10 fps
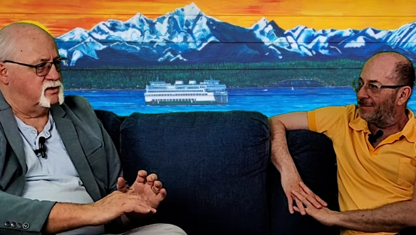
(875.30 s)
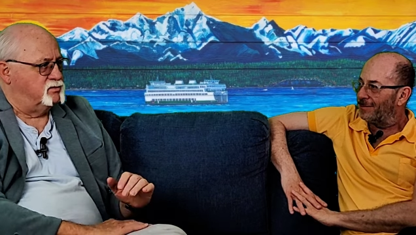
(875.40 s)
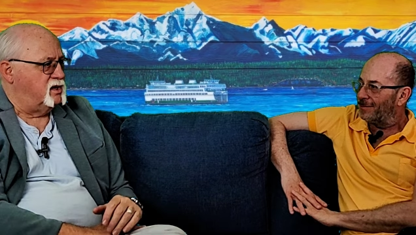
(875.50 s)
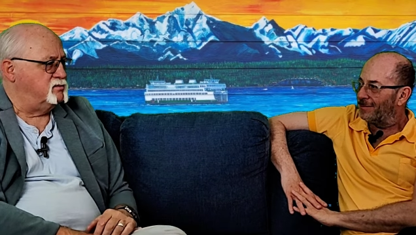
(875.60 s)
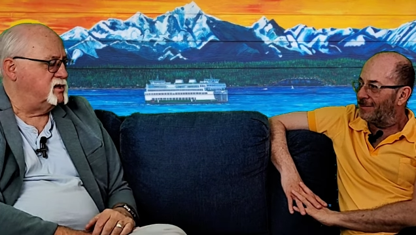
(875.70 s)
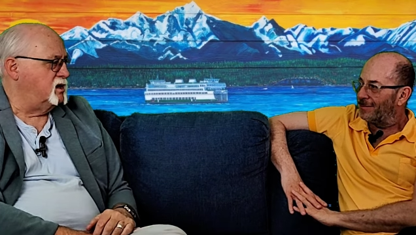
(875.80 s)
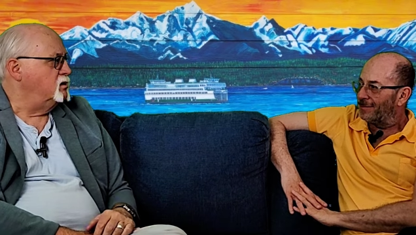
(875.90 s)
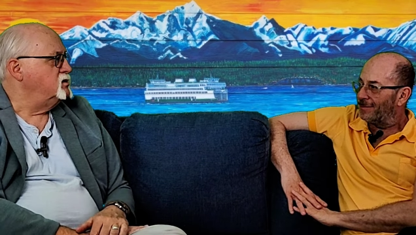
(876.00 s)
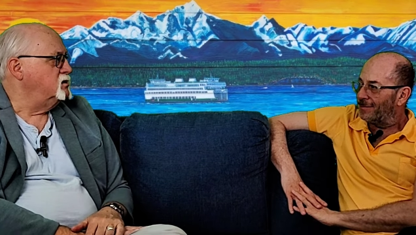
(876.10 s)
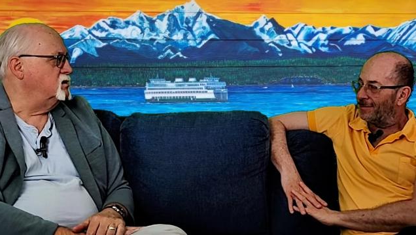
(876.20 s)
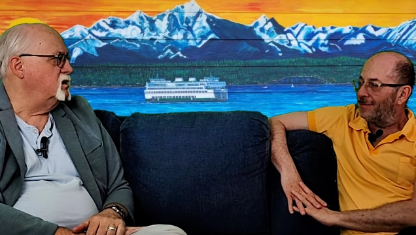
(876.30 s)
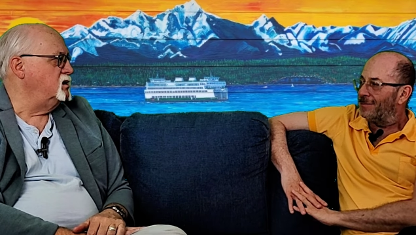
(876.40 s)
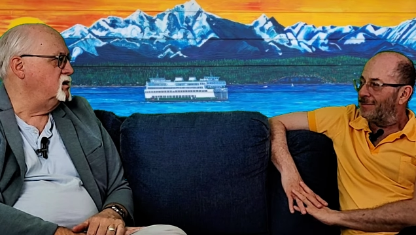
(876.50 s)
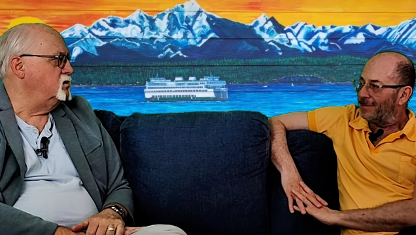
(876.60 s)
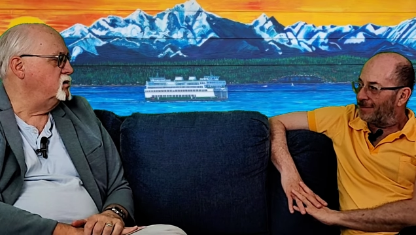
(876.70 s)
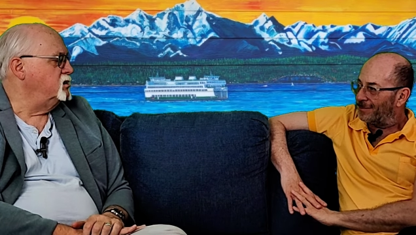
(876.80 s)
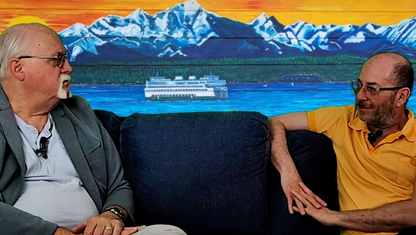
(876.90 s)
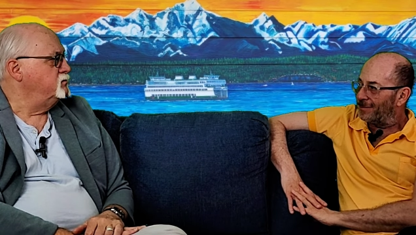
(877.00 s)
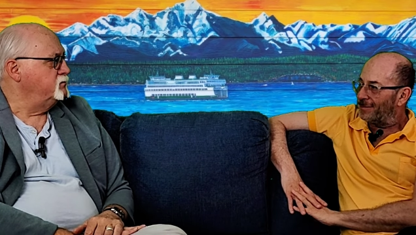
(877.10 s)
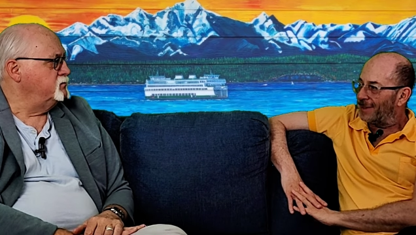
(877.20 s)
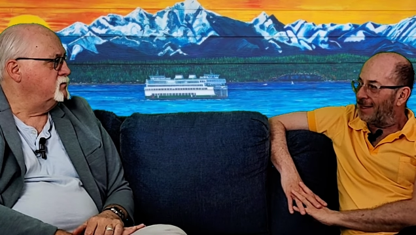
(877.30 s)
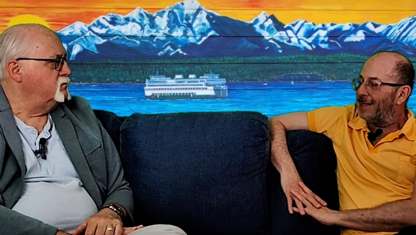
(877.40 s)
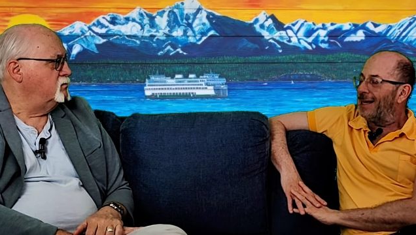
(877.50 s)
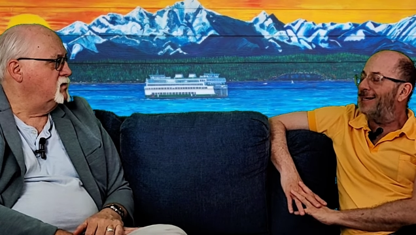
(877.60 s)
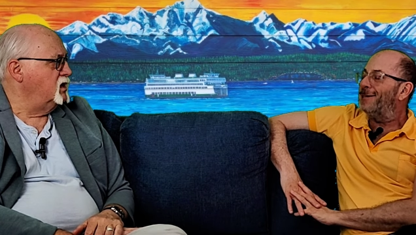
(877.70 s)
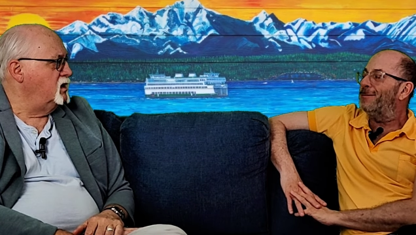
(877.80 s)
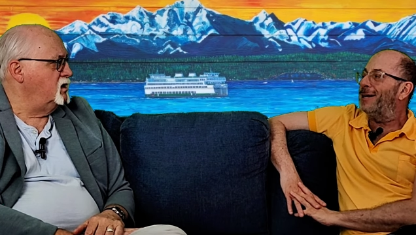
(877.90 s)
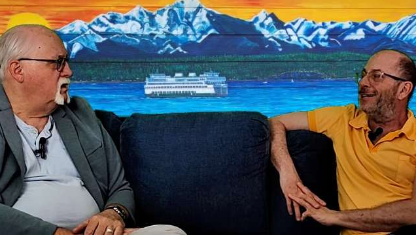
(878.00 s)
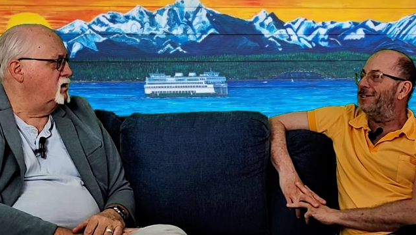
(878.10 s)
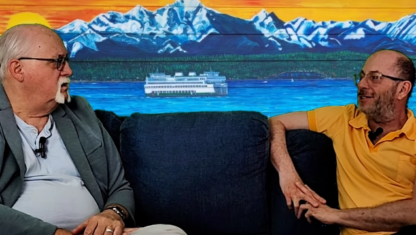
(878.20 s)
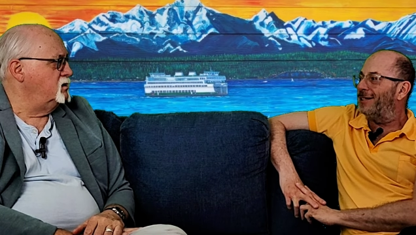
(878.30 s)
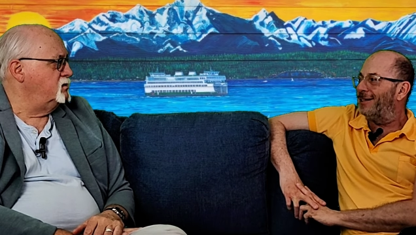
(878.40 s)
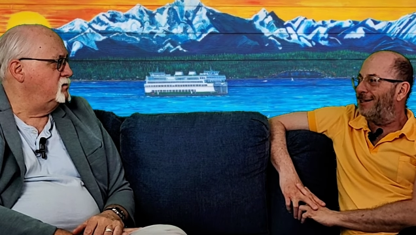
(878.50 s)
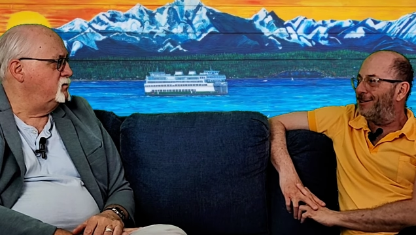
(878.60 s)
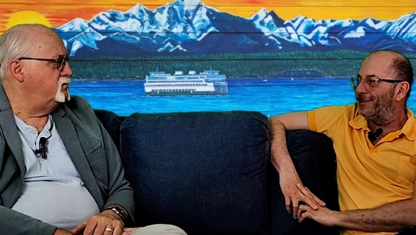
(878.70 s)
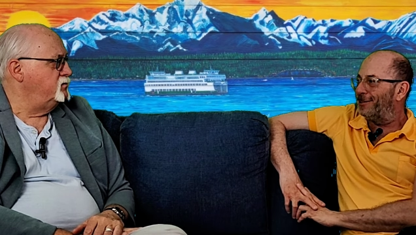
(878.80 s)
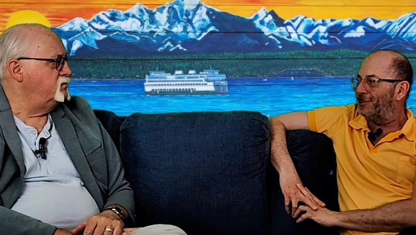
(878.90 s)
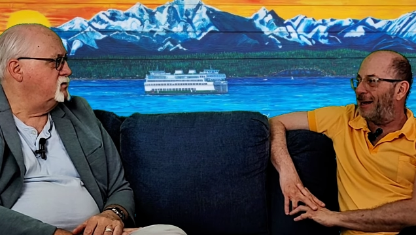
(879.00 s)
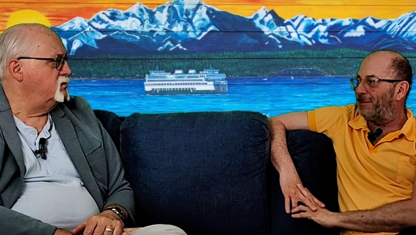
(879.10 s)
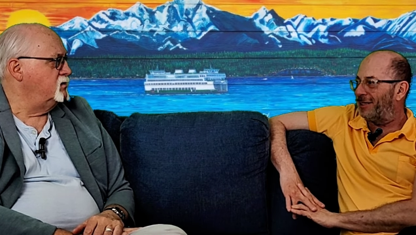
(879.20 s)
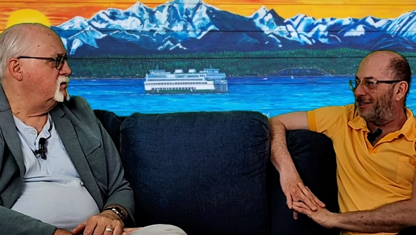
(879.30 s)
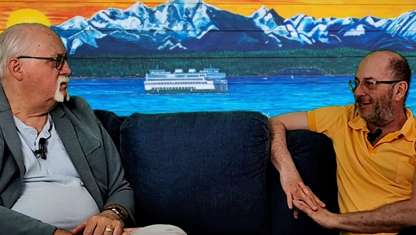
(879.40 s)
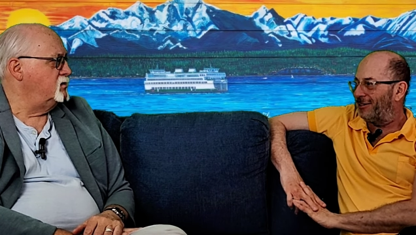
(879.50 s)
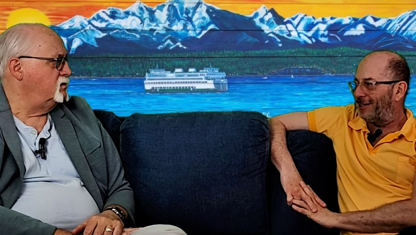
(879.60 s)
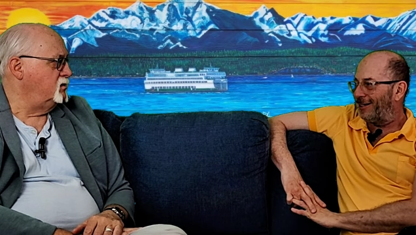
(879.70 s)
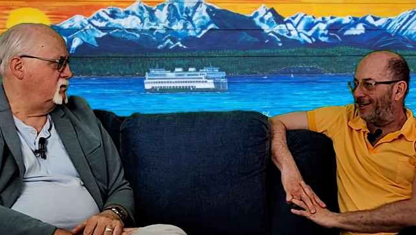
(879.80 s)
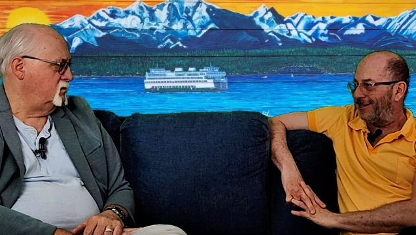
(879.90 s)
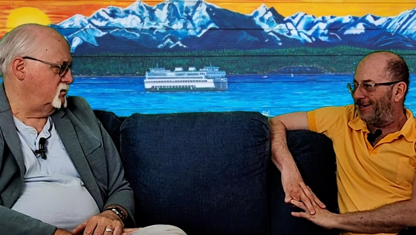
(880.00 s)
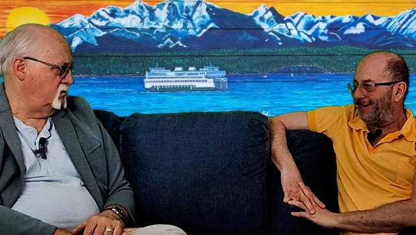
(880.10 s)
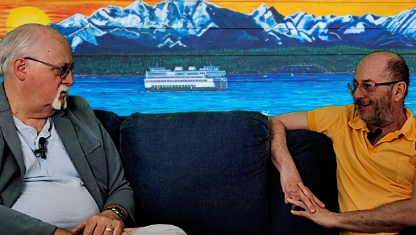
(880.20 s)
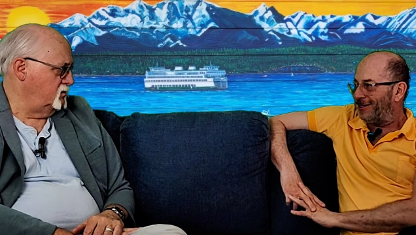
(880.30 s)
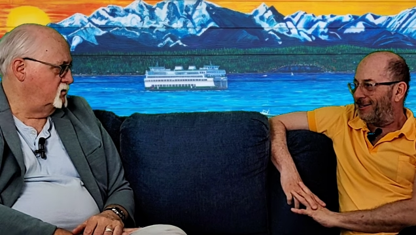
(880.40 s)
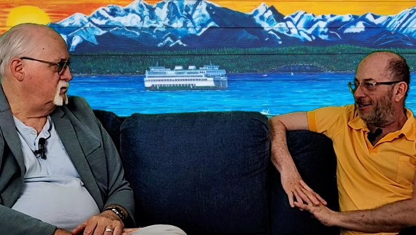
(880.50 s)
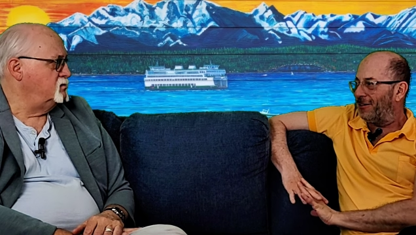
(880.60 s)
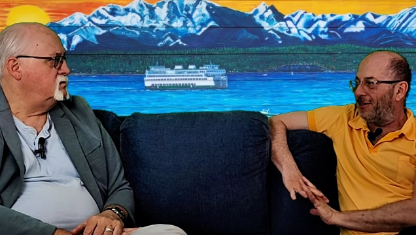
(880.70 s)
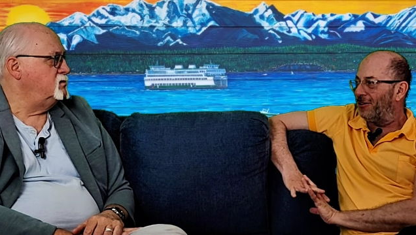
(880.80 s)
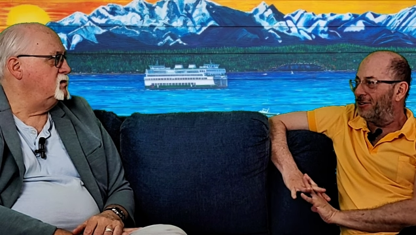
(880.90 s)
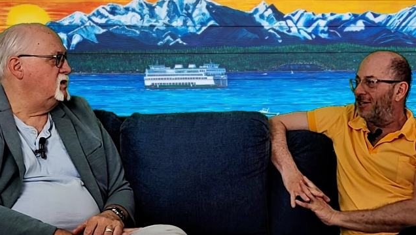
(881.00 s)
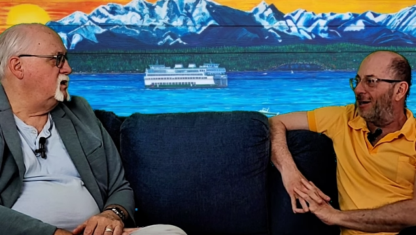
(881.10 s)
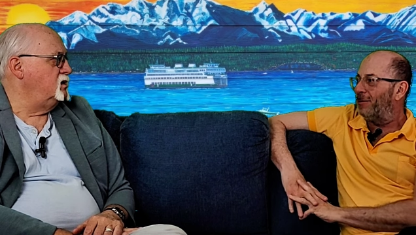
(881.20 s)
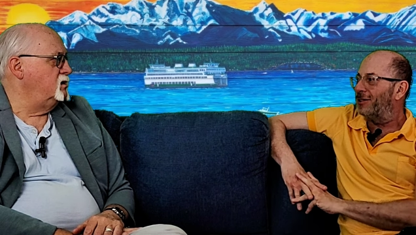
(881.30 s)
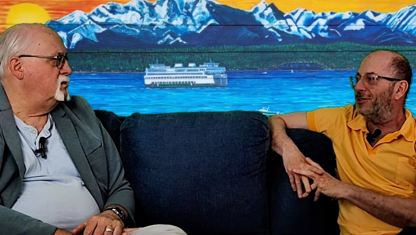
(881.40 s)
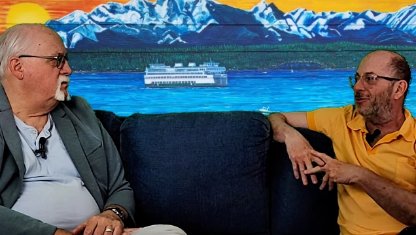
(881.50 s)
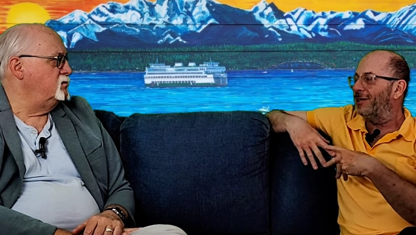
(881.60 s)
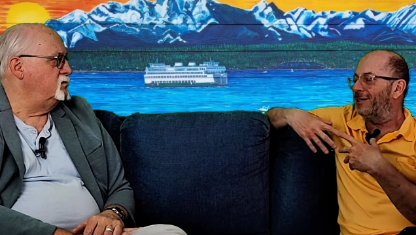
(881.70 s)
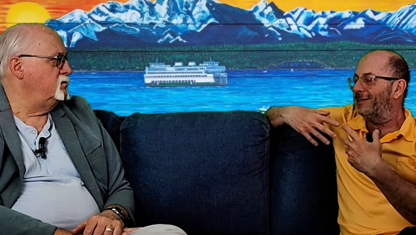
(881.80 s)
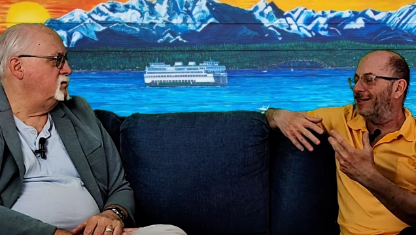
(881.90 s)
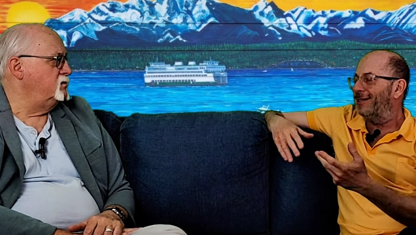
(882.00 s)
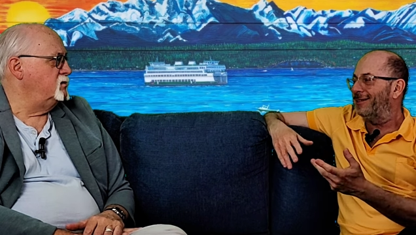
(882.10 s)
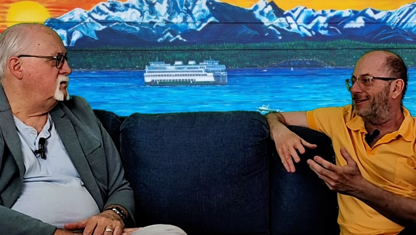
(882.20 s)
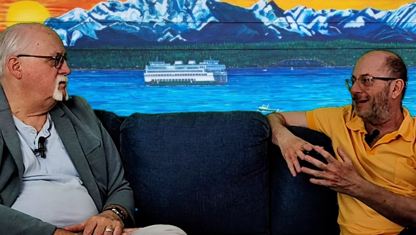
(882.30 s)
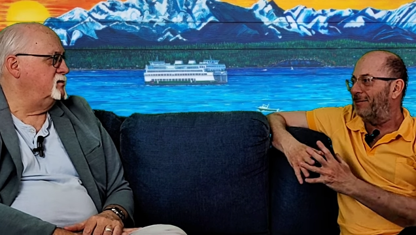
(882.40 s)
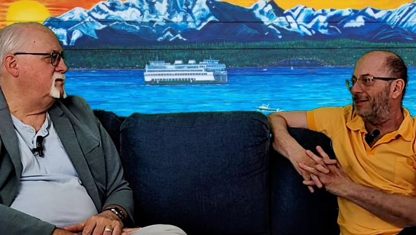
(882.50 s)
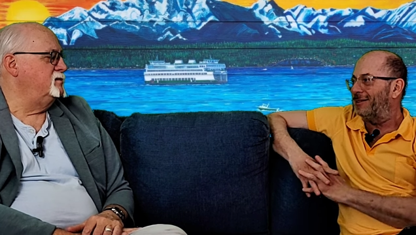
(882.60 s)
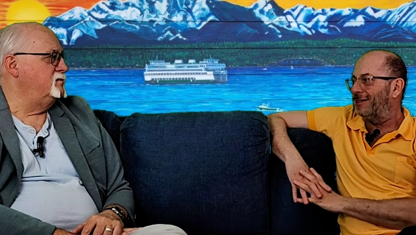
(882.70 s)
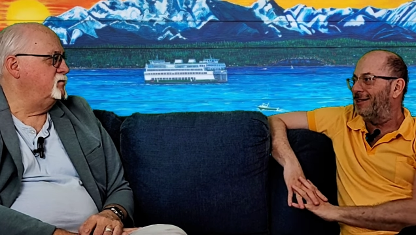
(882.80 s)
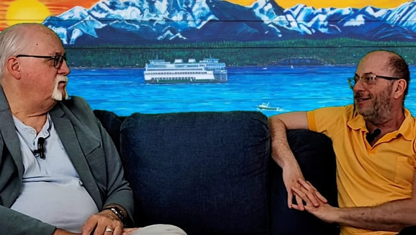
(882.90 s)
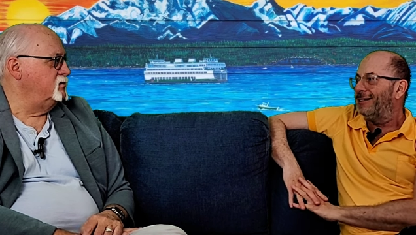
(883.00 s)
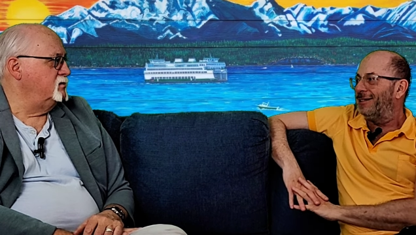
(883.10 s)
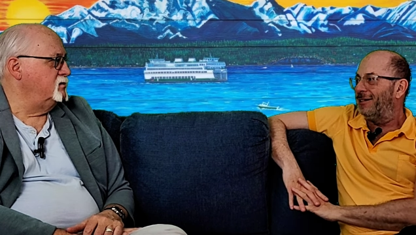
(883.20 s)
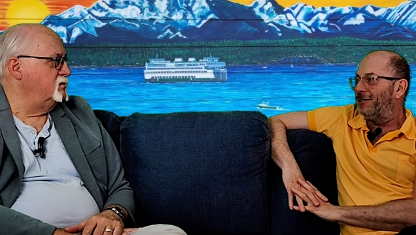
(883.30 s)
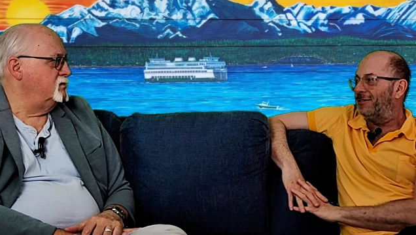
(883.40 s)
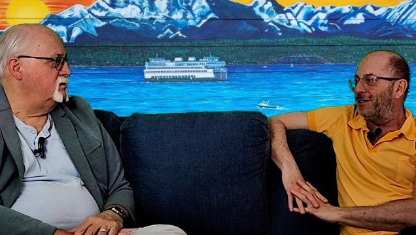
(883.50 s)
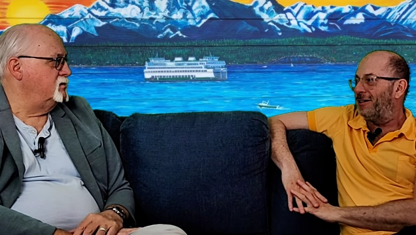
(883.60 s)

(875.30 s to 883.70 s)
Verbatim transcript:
Speaker 1: sometimes a counselor can deal with it.
Speaker 2: I can imagine uh, there's skeptics out there on the whole topic. So, what do you say to the skeptics? The you know,